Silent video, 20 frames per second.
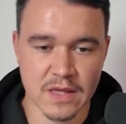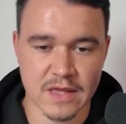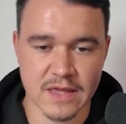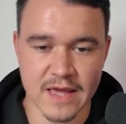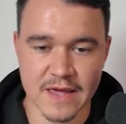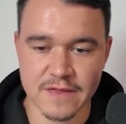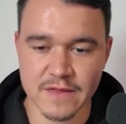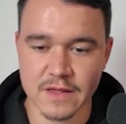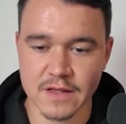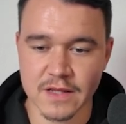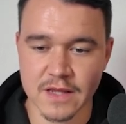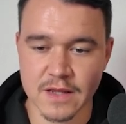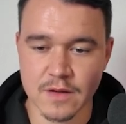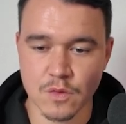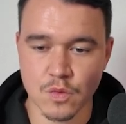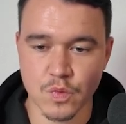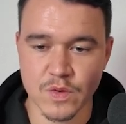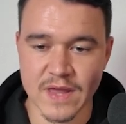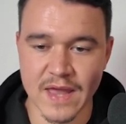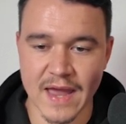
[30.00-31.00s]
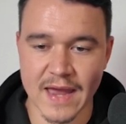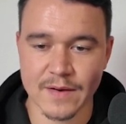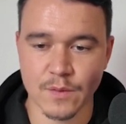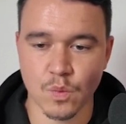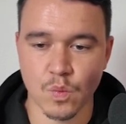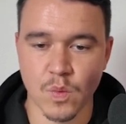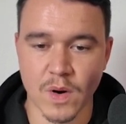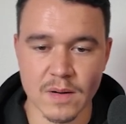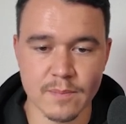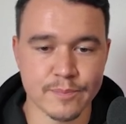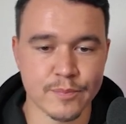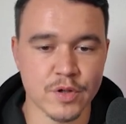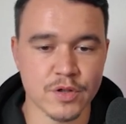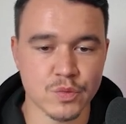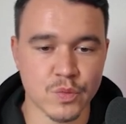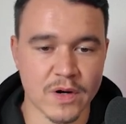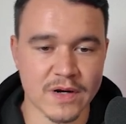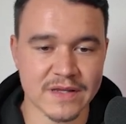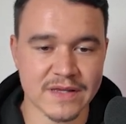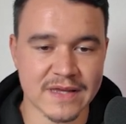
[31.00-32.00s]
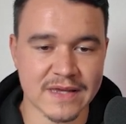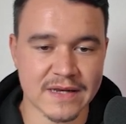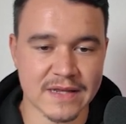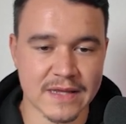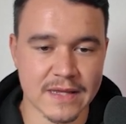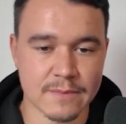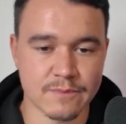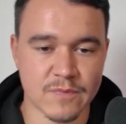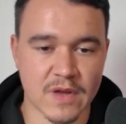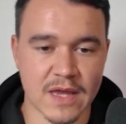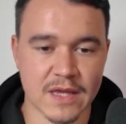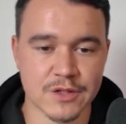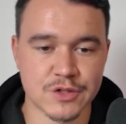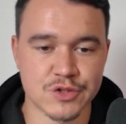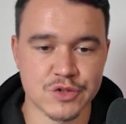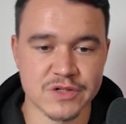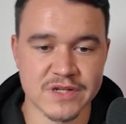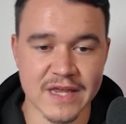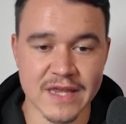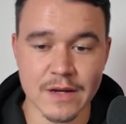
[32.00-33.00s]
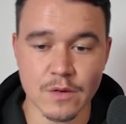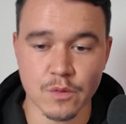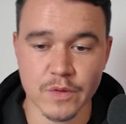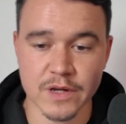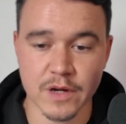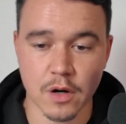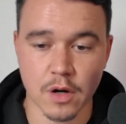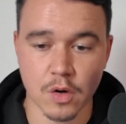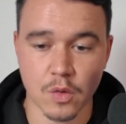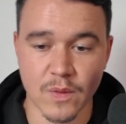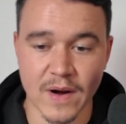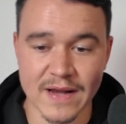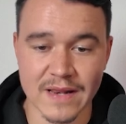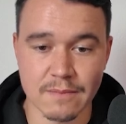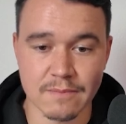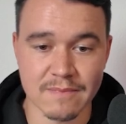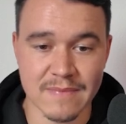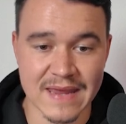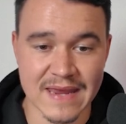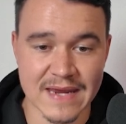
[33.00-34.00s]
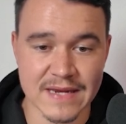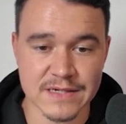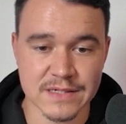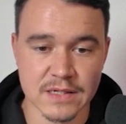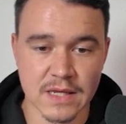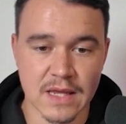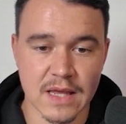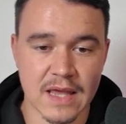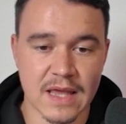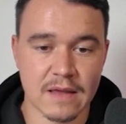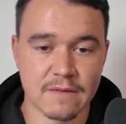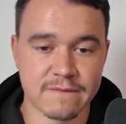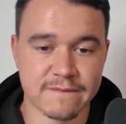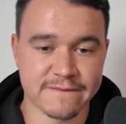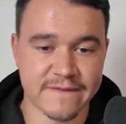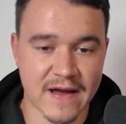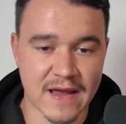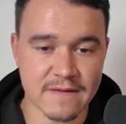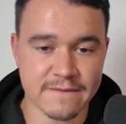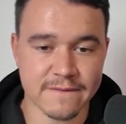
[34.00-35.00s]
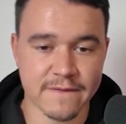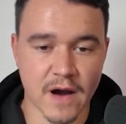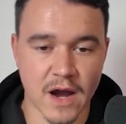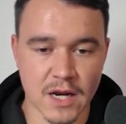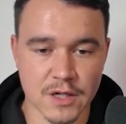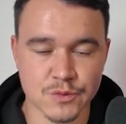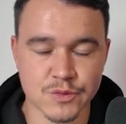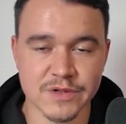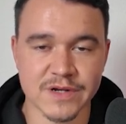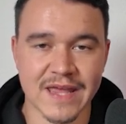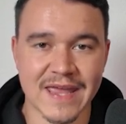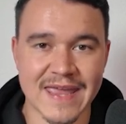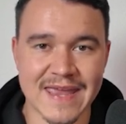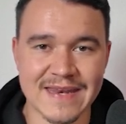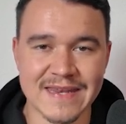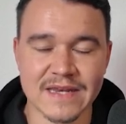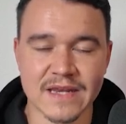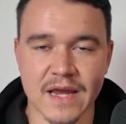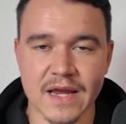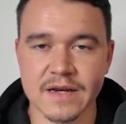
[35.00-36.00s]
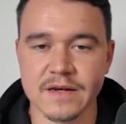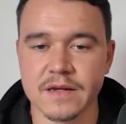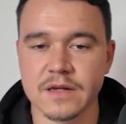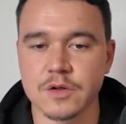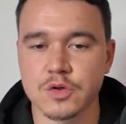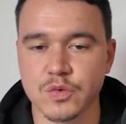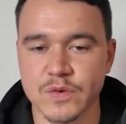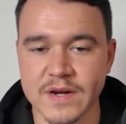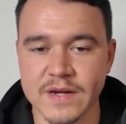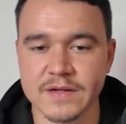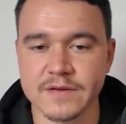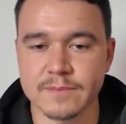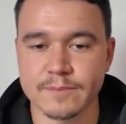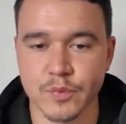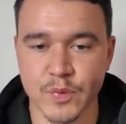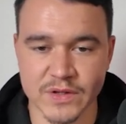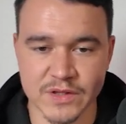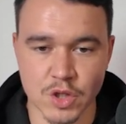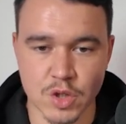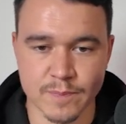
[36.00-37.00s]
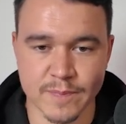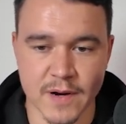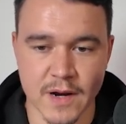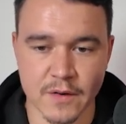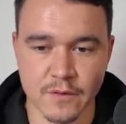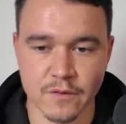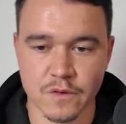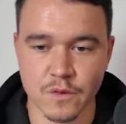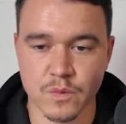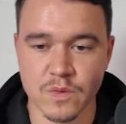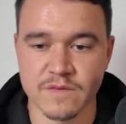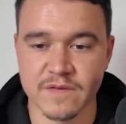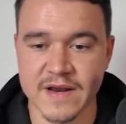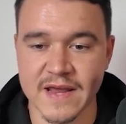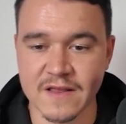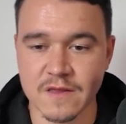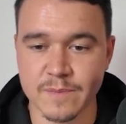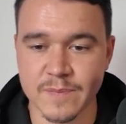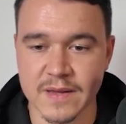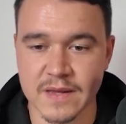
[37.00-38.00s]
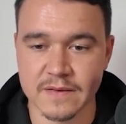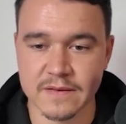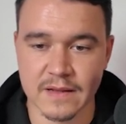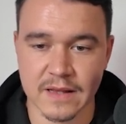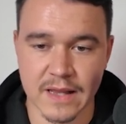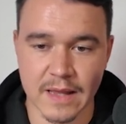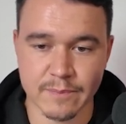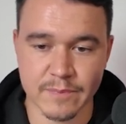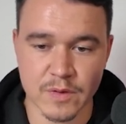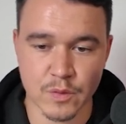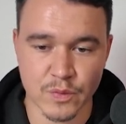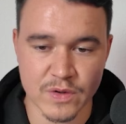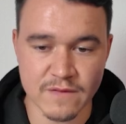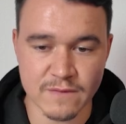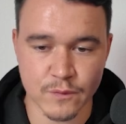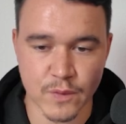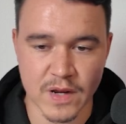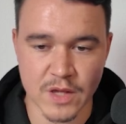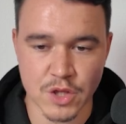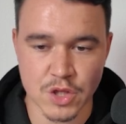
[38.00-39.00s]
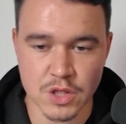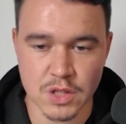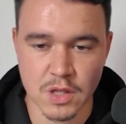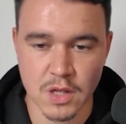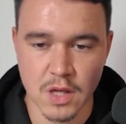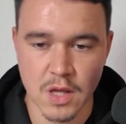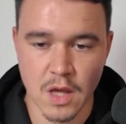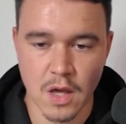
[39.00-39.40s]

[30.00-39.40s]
Yesterday we had 1.1K day, and today we already made 589 Great British Pounds with an ad spend, let me refresh,